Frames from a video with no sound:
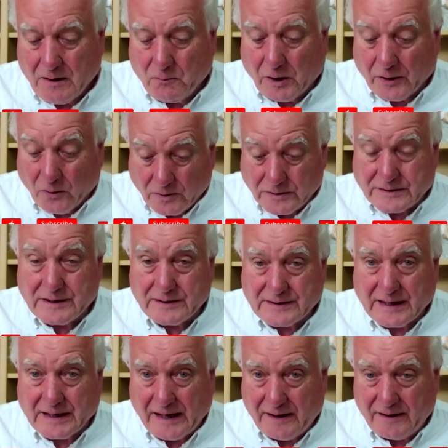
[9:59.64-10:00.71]
What ought to
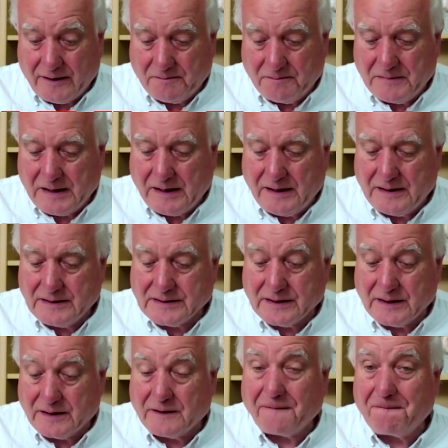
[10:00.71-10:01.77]
scare them is
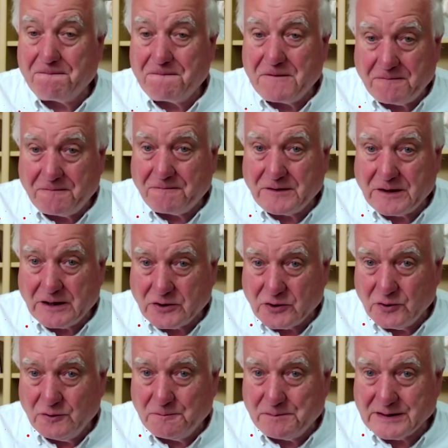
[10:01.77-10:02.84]
that
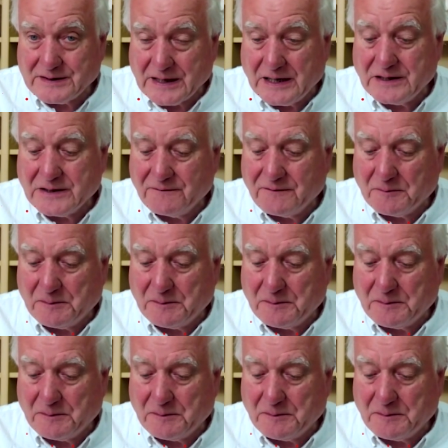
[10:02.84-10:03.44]
52% of